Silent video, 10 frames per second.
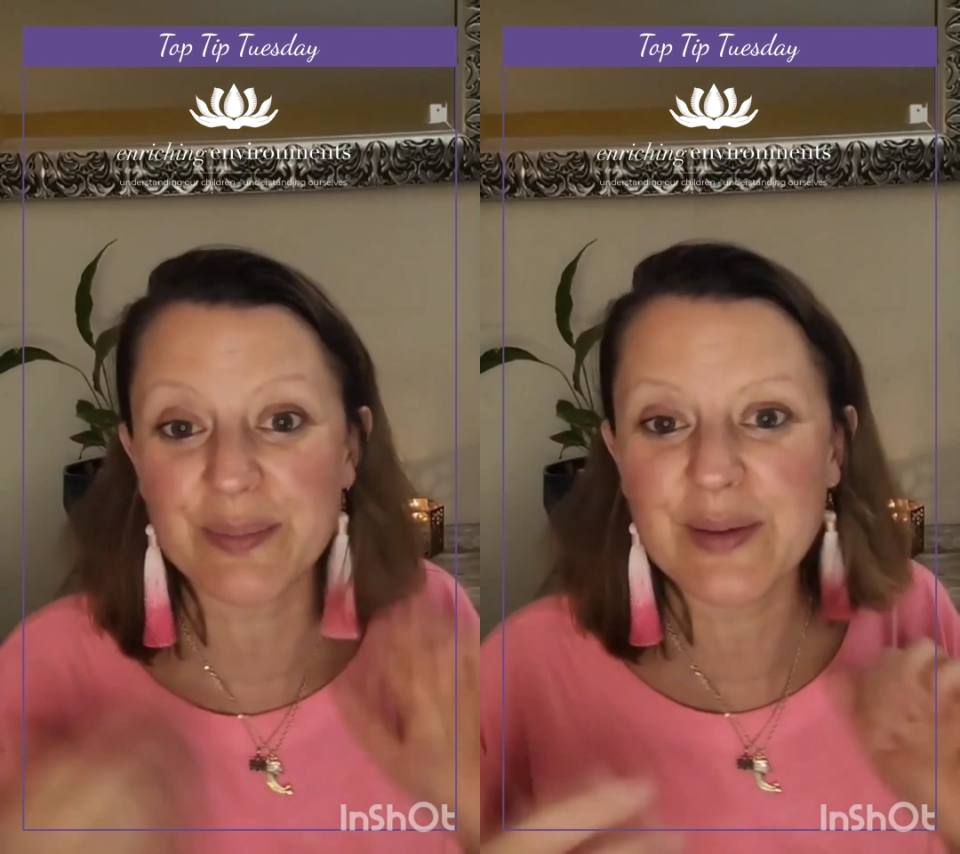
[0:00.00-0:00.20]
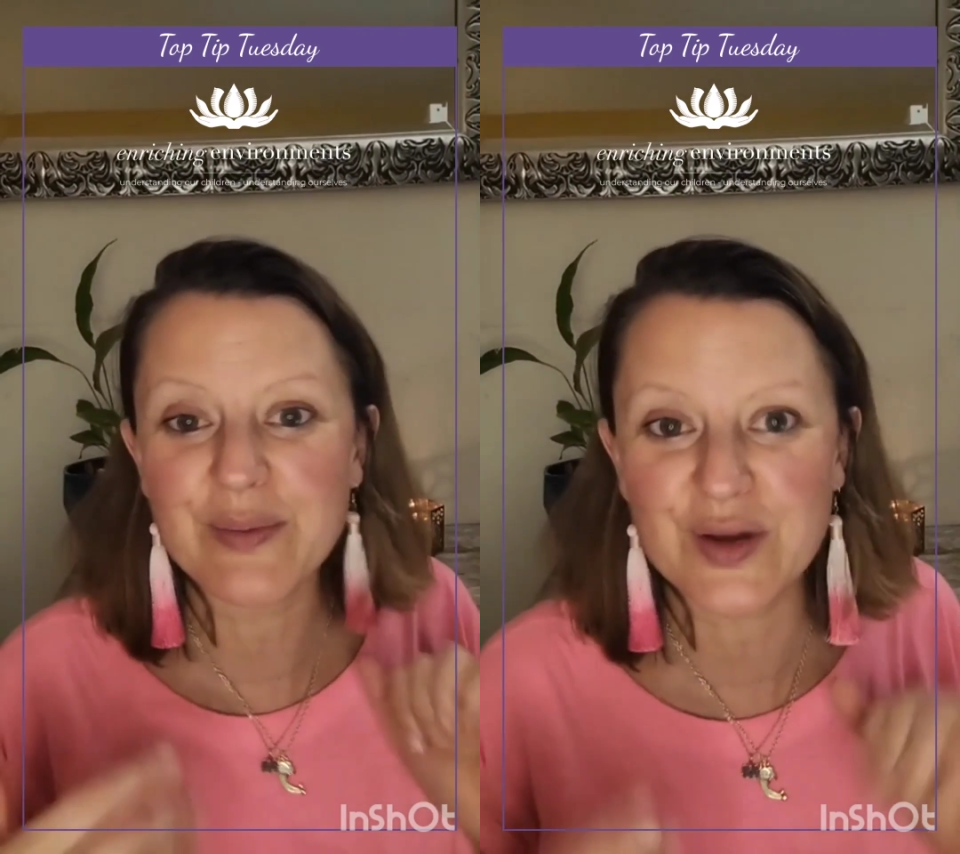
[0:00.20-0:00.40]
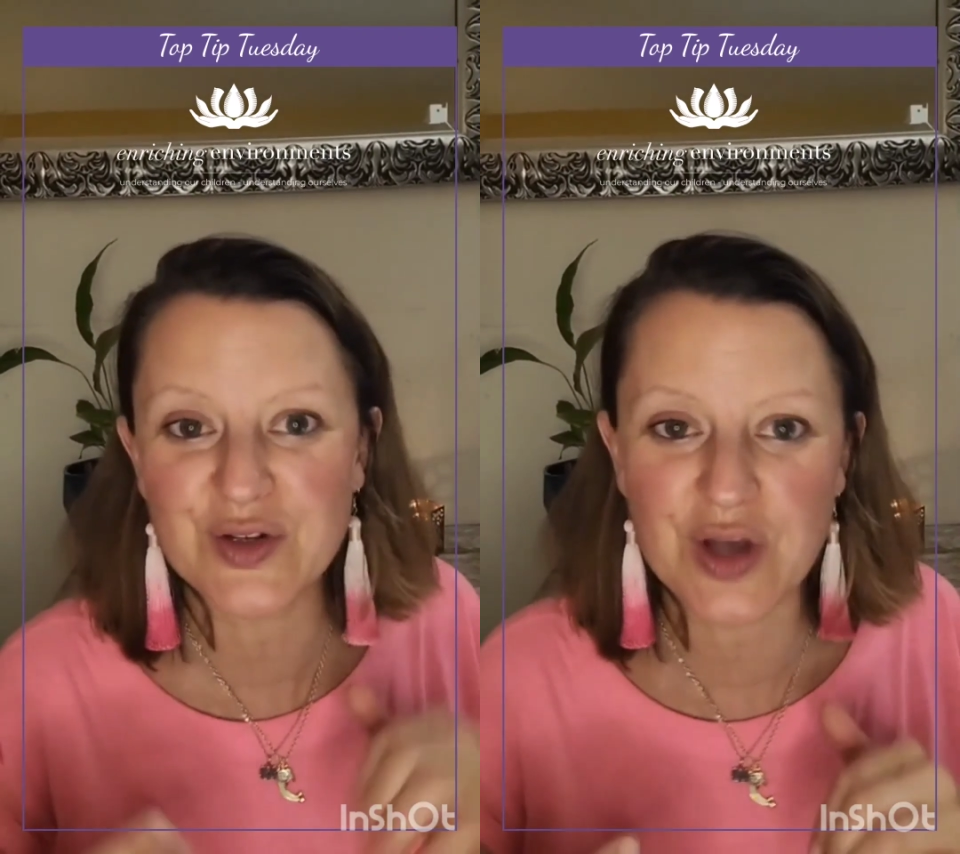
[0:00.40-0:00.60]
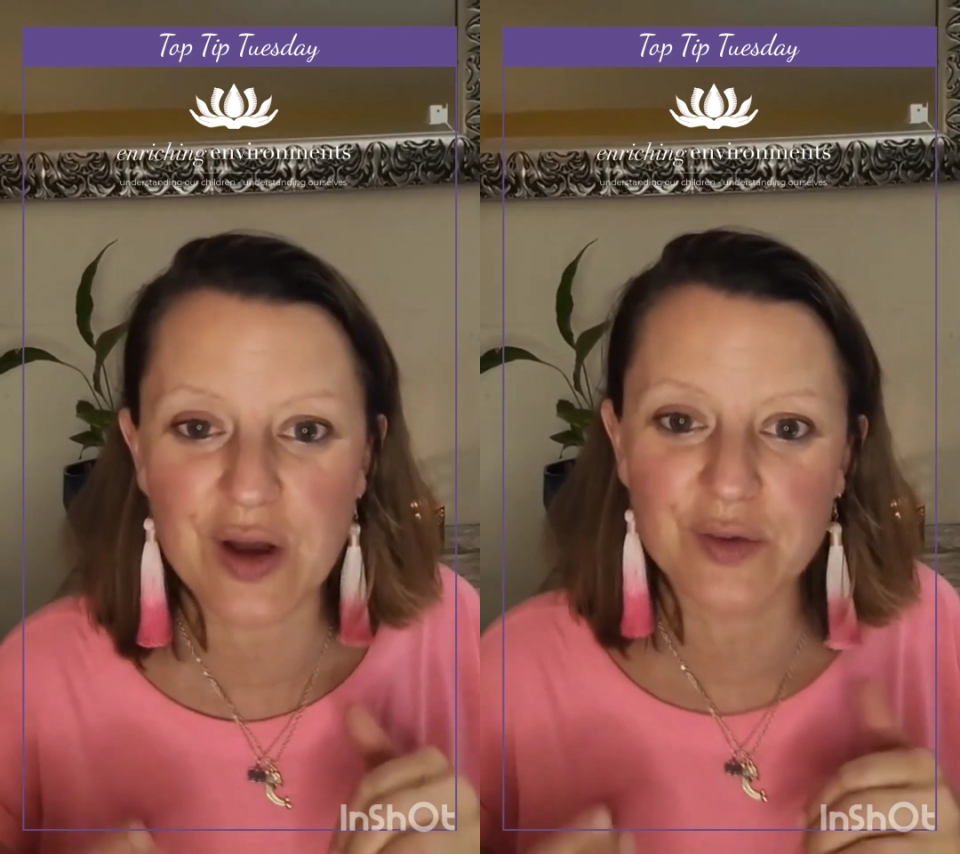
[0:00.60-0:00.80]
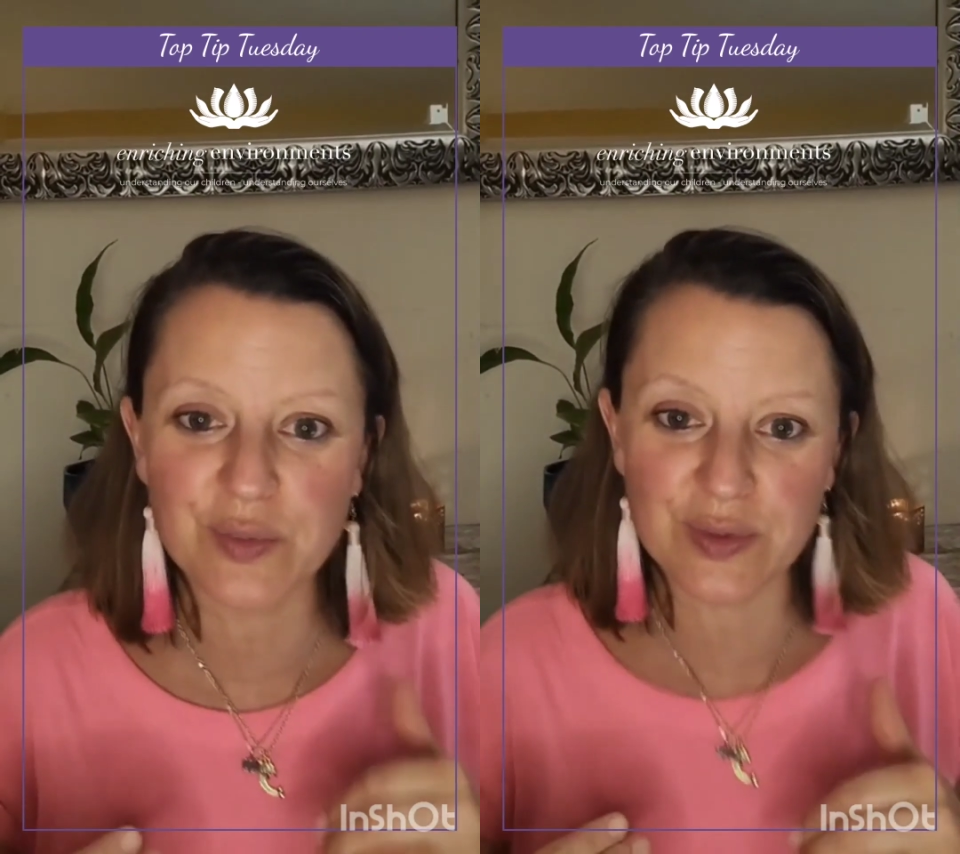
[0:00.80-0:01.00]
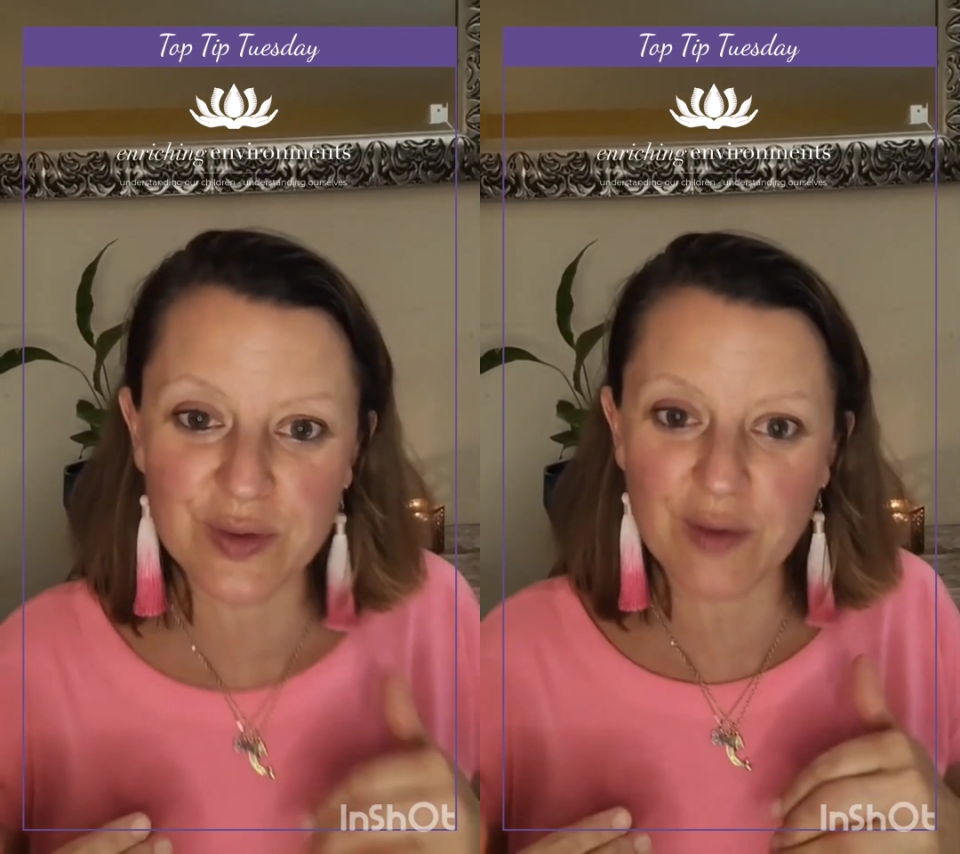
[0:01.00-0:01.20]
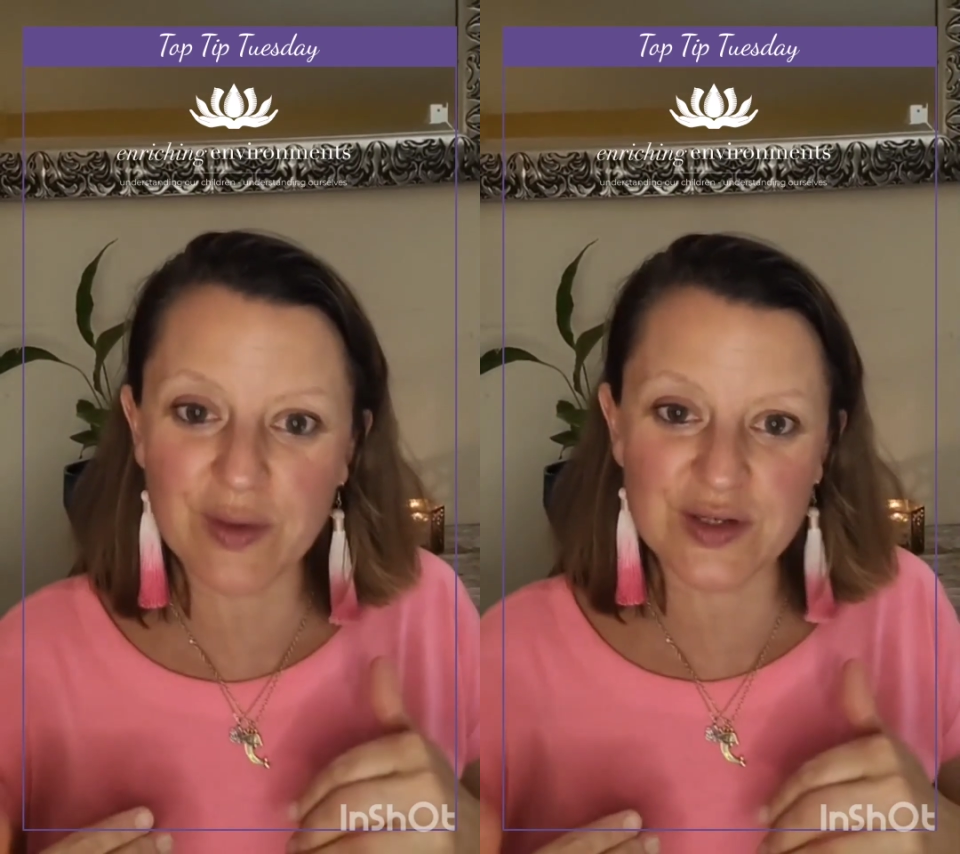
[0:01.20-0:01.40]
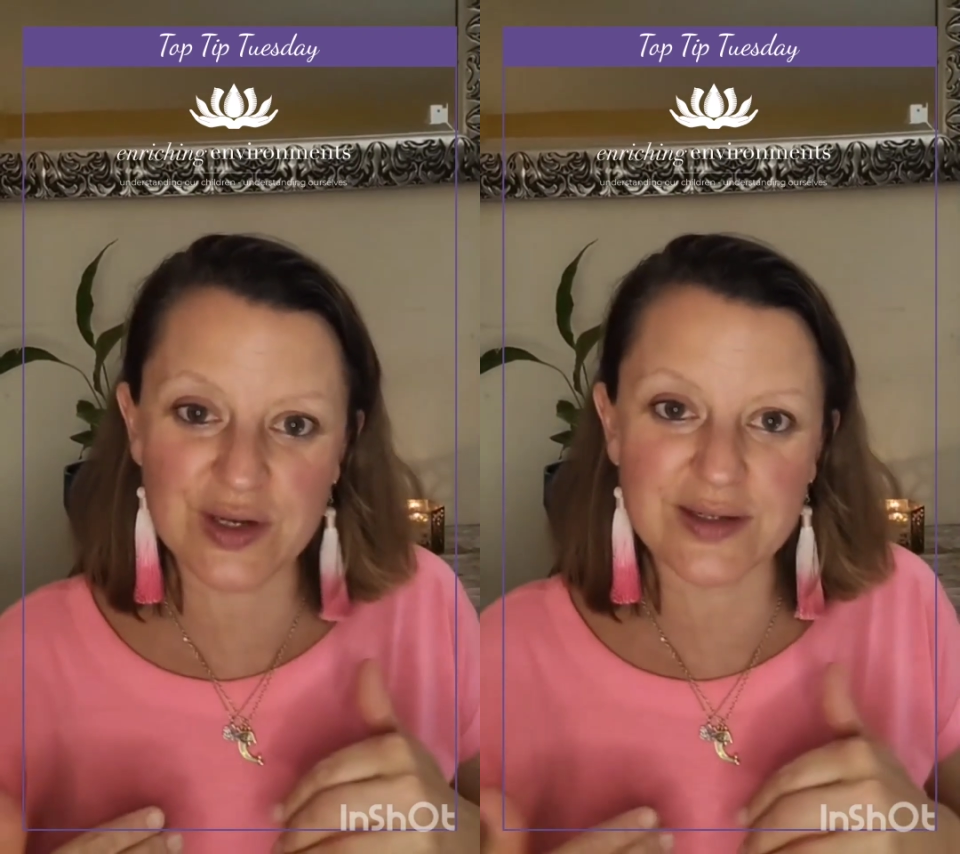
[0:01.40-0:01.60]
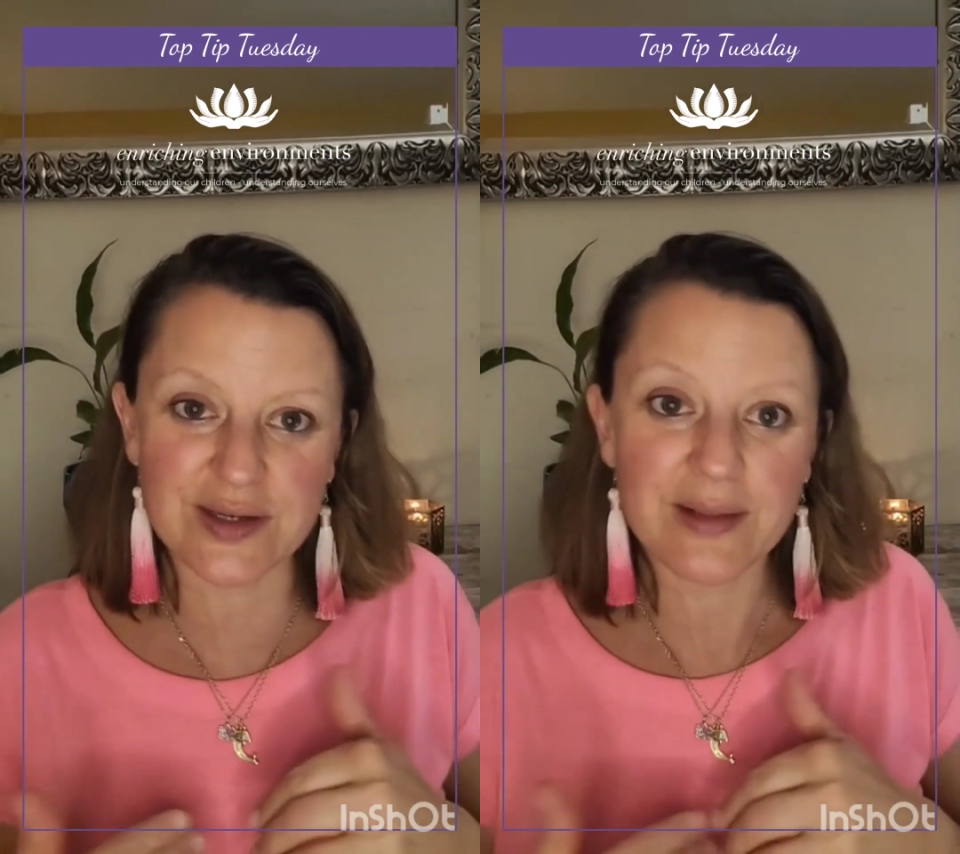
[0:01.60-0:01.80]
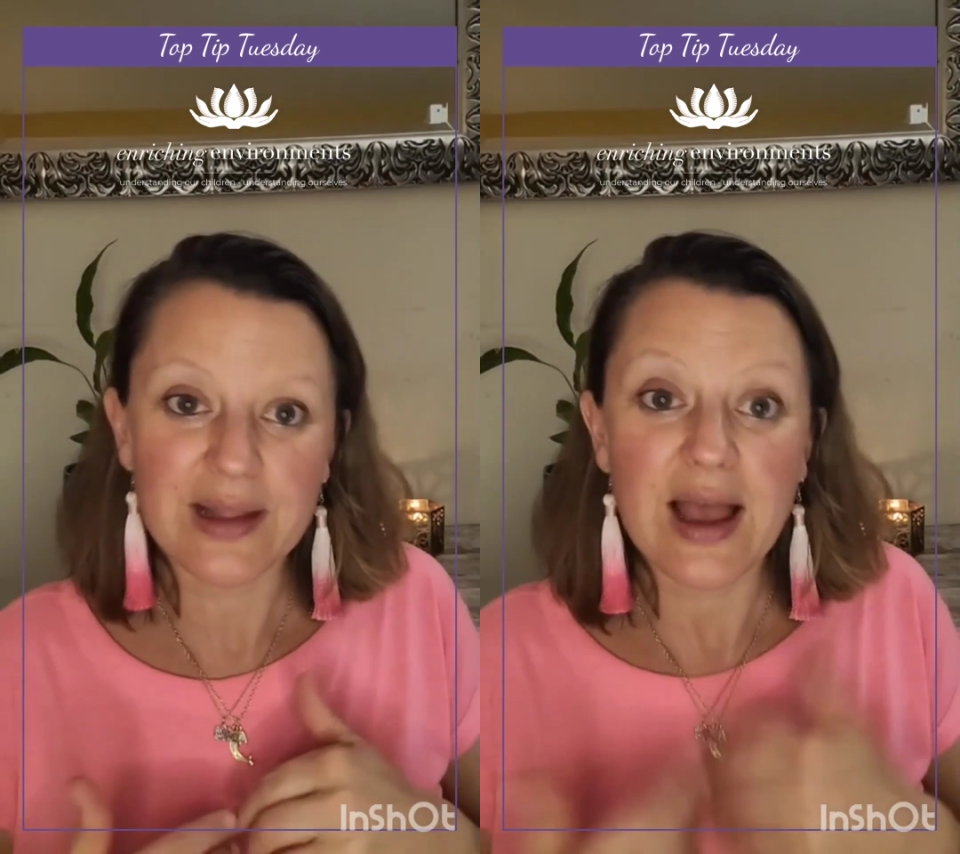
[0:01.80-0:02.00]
Be with our child with no agenda.